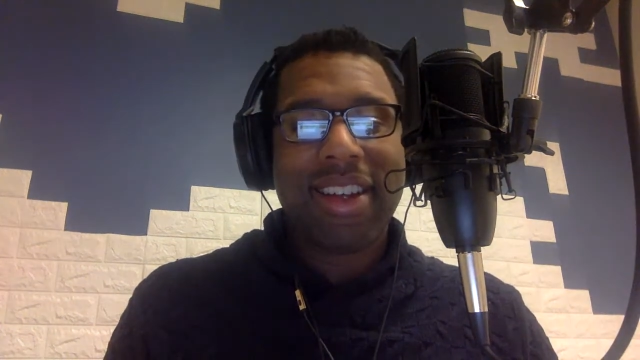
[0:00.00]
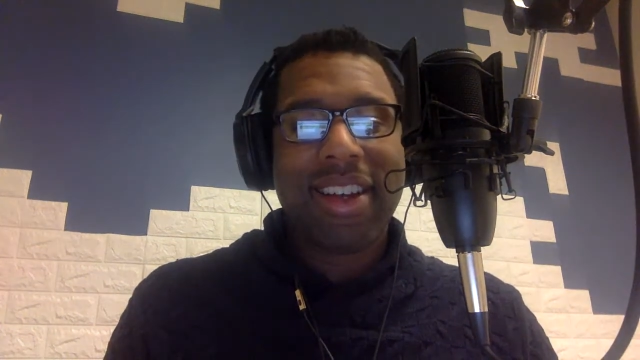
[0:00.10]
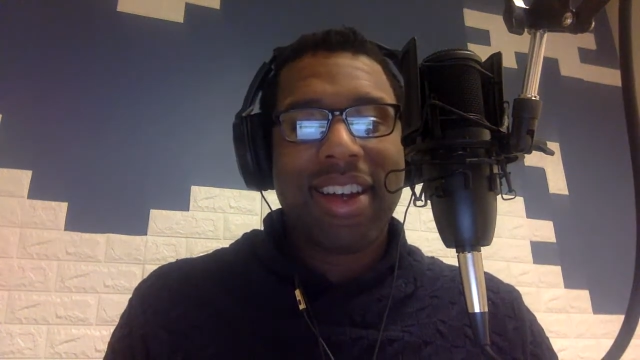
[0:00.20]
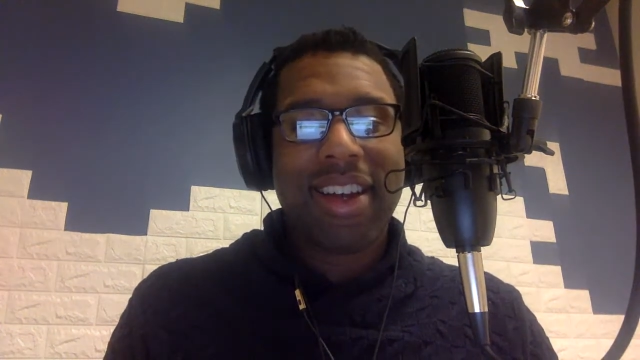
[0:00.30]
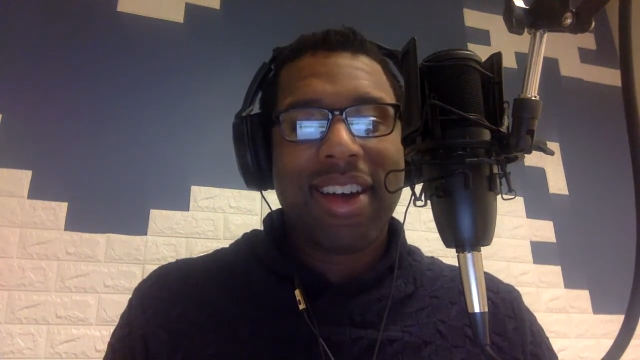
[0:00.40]

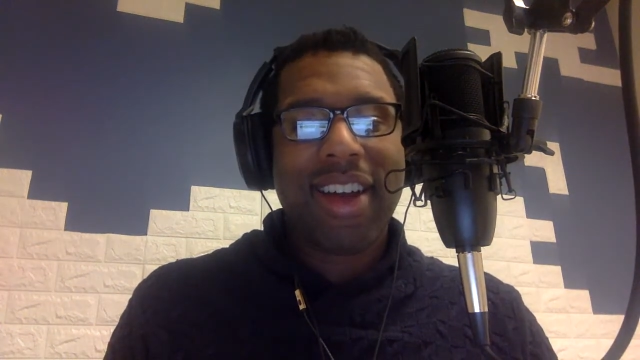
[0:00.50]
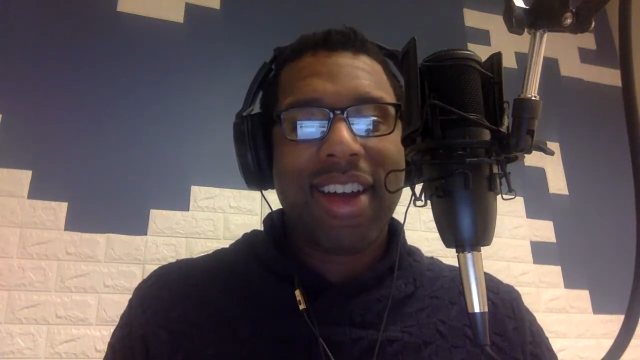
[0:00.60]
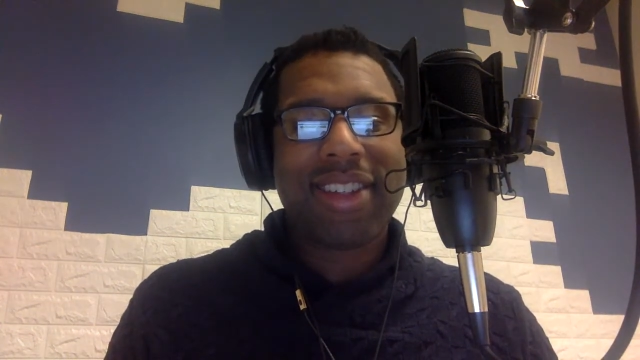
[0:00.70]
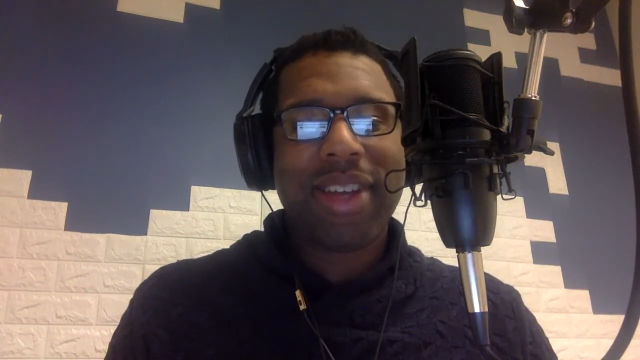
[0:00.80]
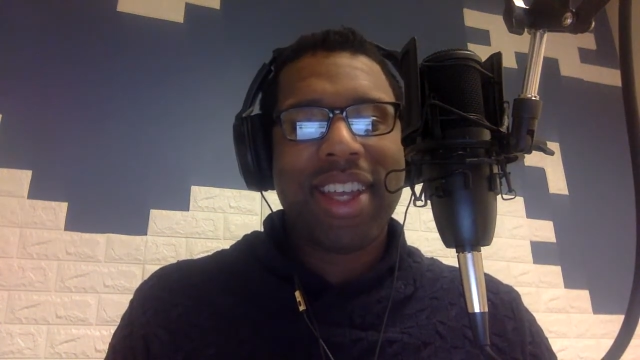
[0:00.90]
All right,
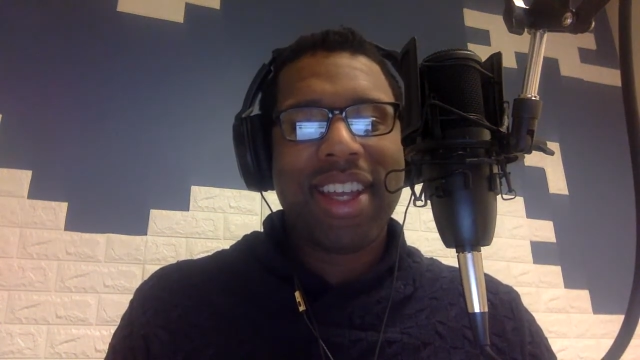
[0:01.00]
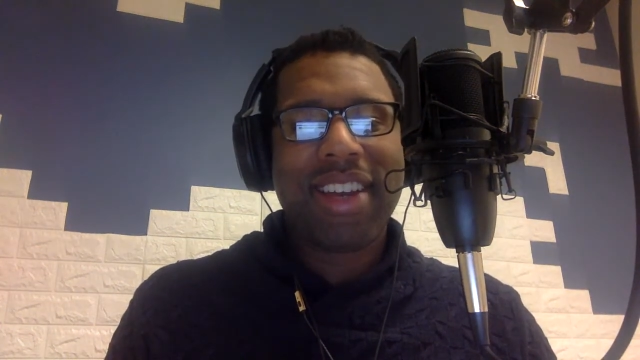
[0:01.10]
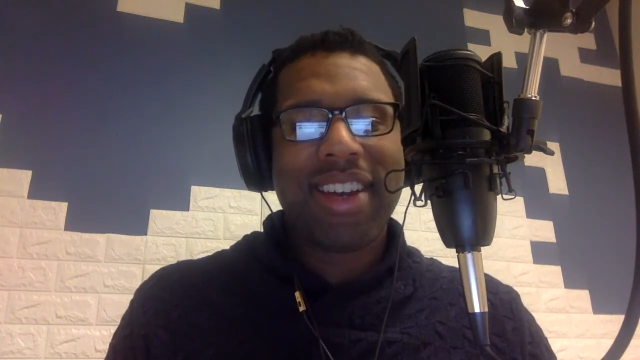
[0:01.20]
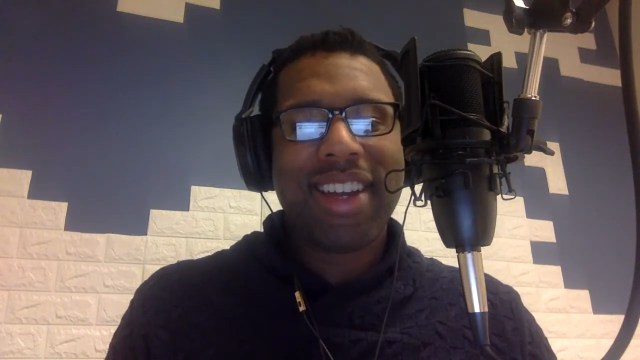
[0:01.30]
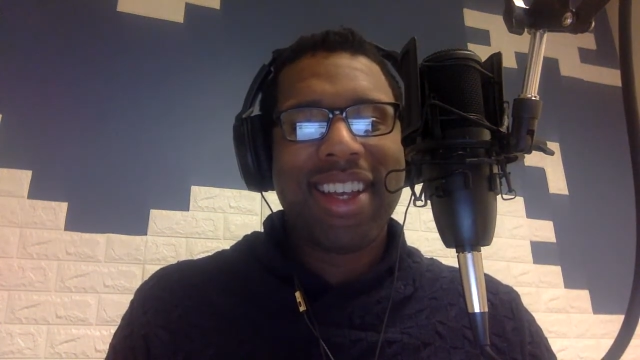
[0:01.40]
so
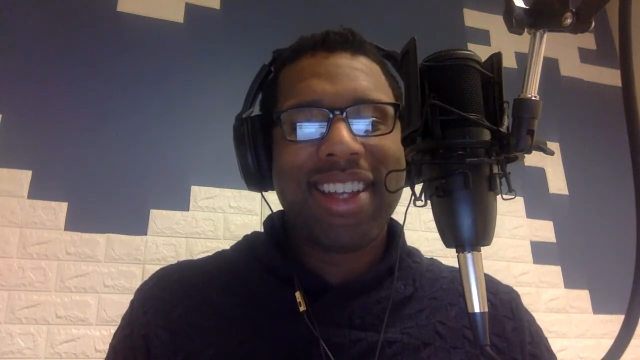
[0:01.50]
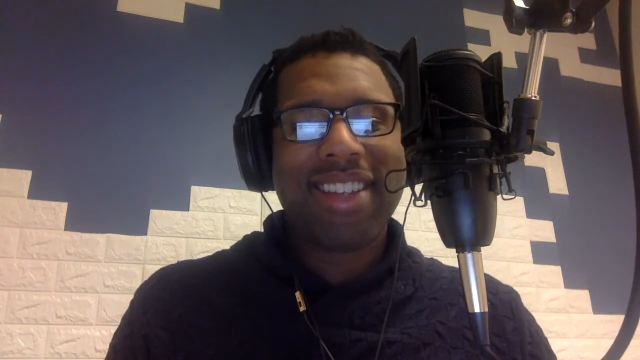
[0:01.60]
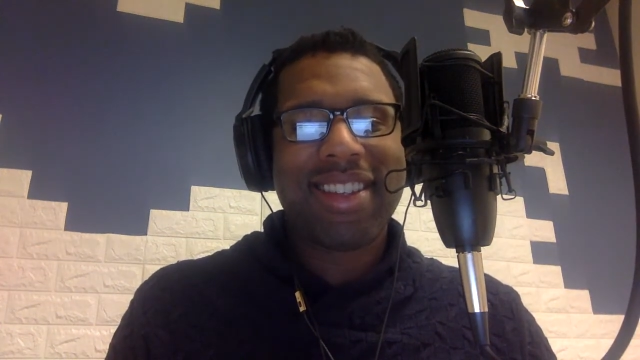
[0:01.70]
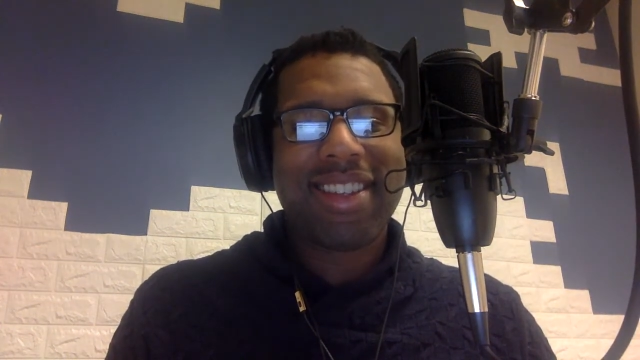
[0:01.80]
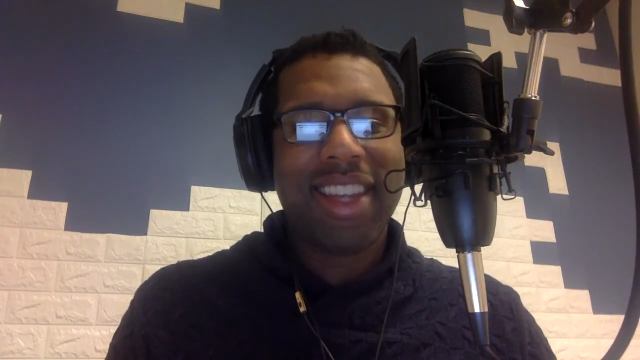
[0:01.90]
here is the
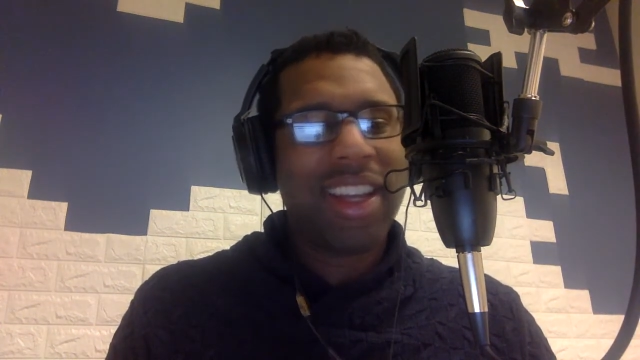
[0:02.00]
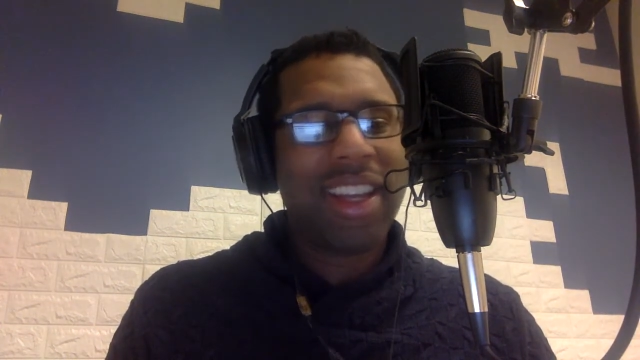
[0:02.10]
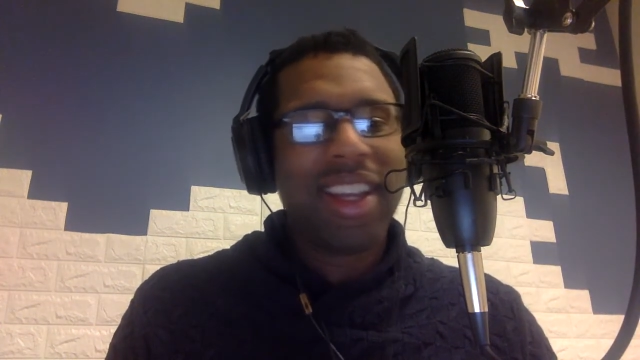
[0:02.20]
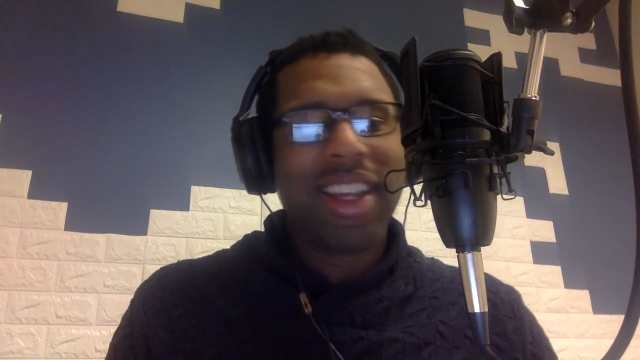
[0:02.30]
skinny.